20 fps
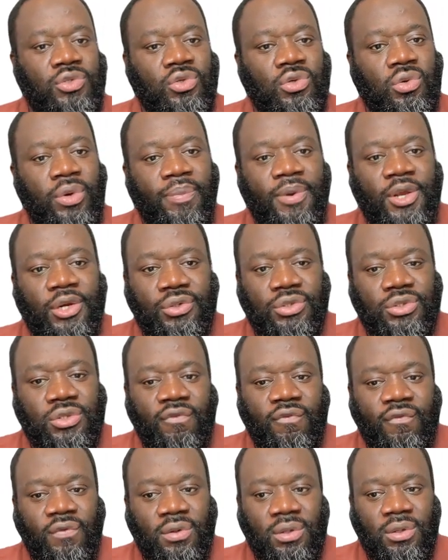So we made use
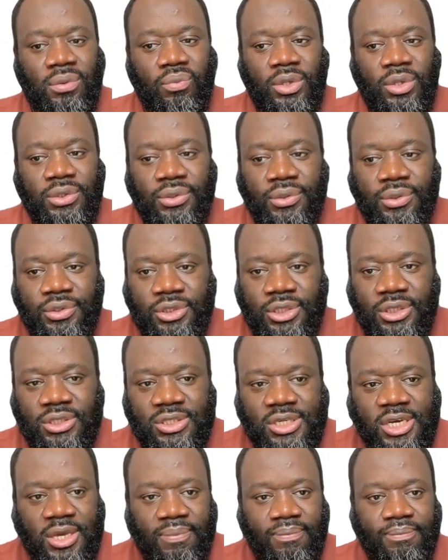of
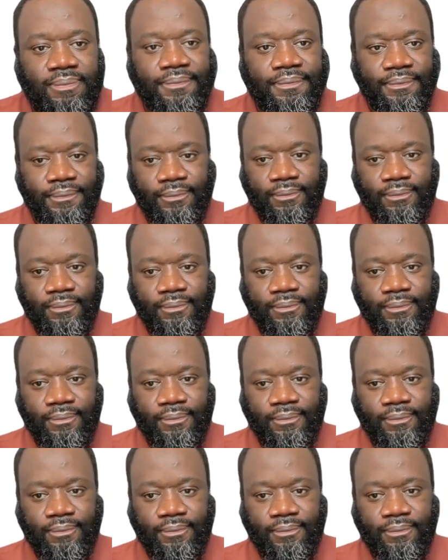100 time